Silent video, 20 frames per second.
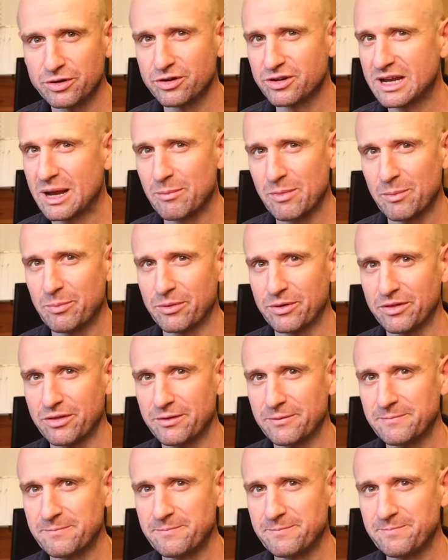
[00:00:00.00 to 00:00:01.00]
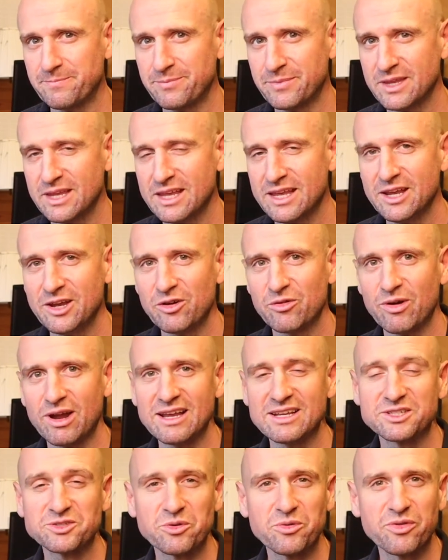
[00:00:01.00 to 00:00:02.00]
could come up with.
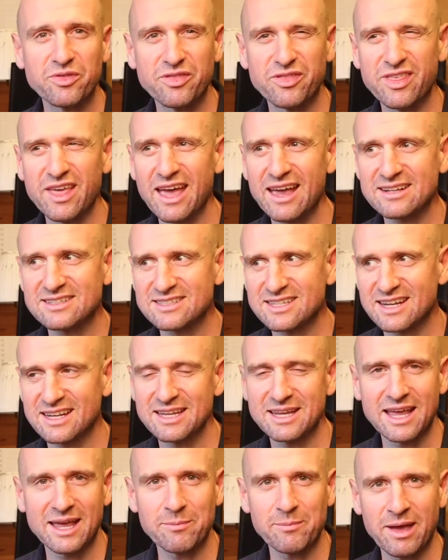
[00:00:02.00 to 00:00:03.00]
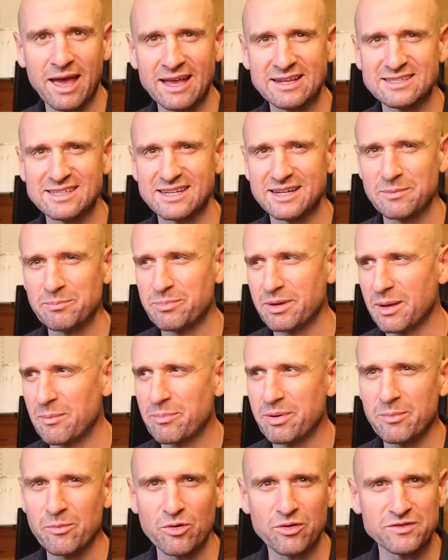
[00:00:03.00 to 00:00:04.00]
Right? So that suddenly adds a
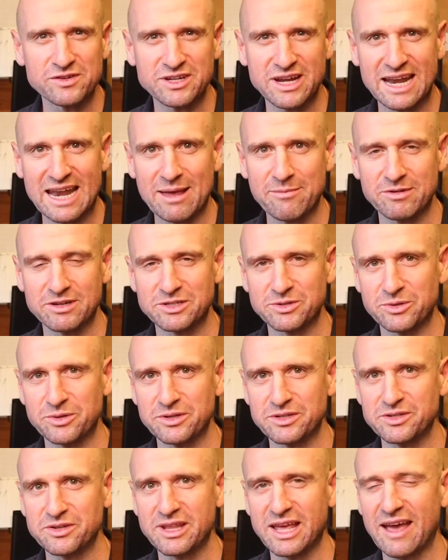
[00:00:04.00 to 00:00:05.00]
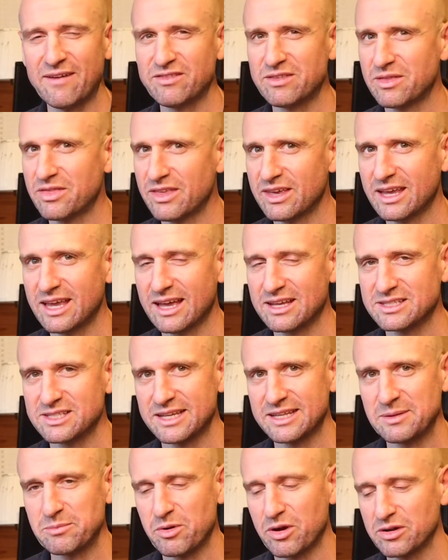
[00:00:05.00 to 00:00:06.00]
bit more of a dynamic to it. So they have to think
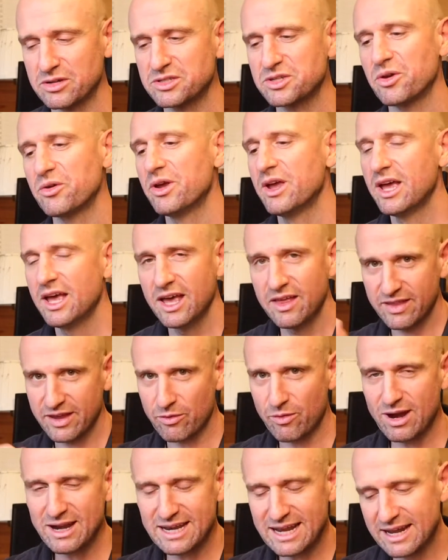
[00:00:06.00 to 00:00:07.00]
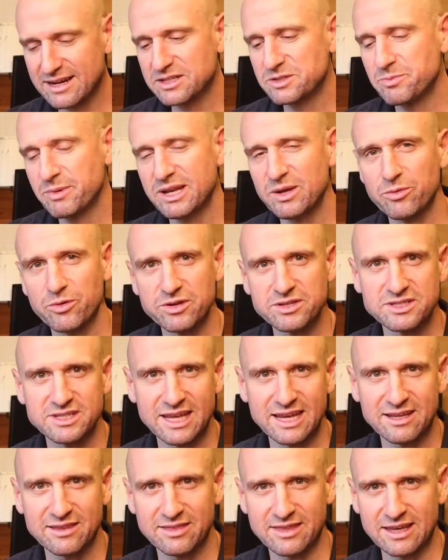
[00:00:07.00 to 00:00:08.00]
outside the box. So they write down as many words as
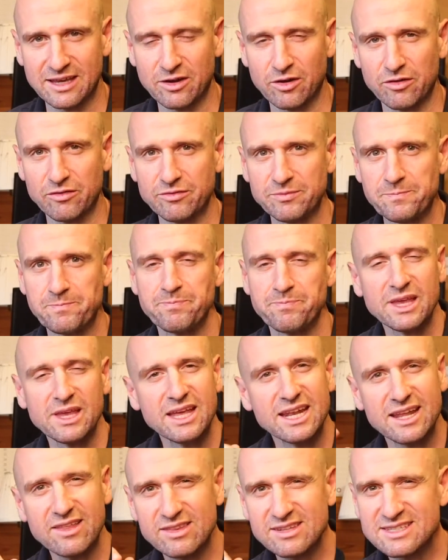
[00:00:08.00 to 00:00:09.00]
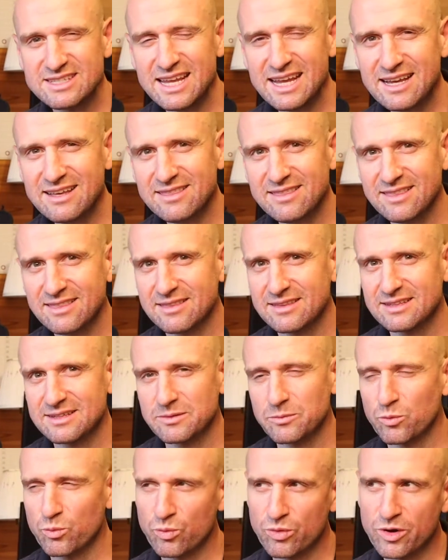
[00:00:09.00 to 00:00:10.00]
they can think of. Now, the second
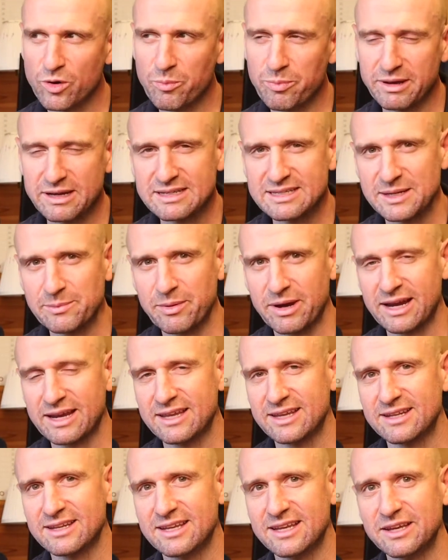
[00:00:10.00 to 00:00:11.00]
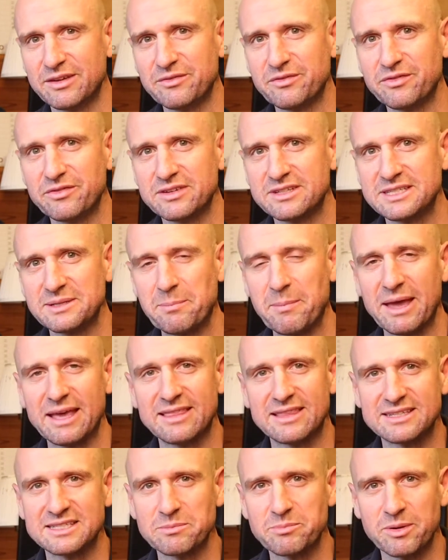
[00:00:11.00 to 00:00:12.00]
real big tip I can give to make
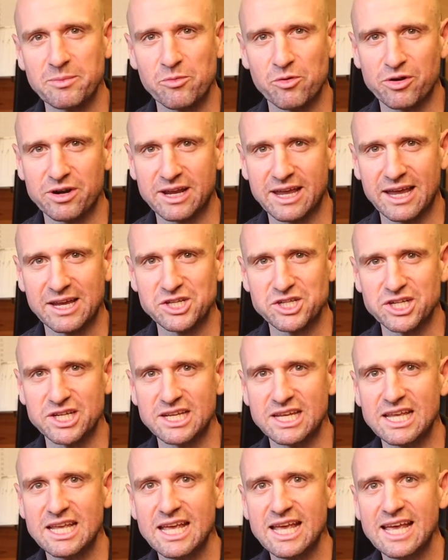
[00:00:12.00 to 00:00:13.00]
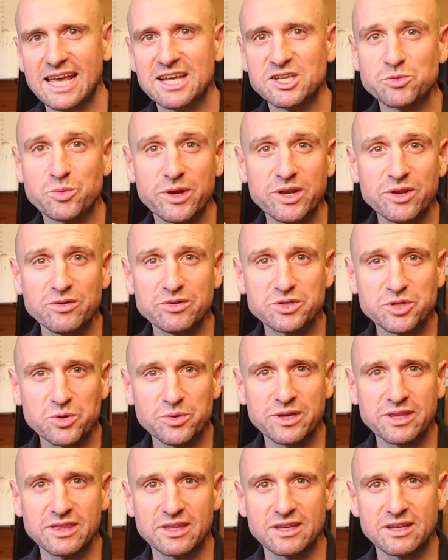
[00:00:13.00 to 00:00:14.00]
this a bit more engaging is when you're
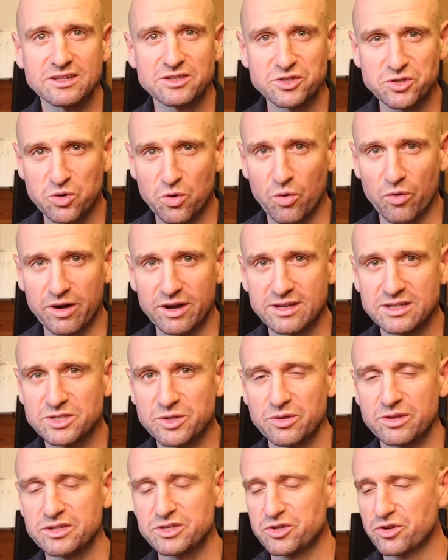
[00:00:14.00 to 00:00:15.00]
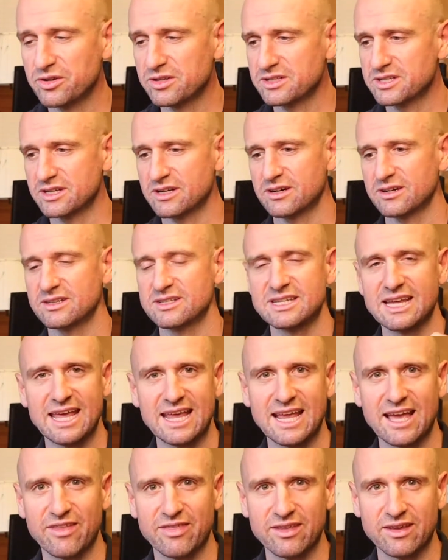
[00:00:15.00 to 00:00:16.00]
doing the scoring, so the students are
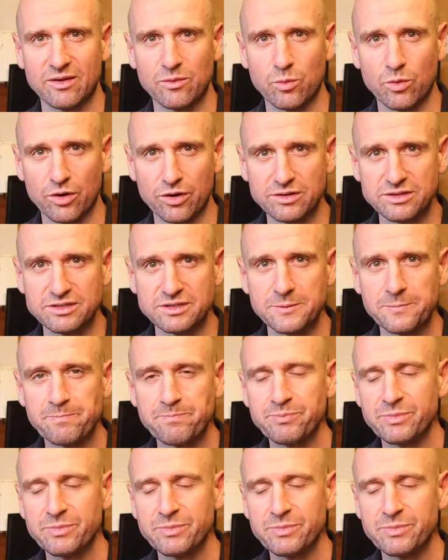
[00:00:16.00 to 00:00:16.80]
saying out their words,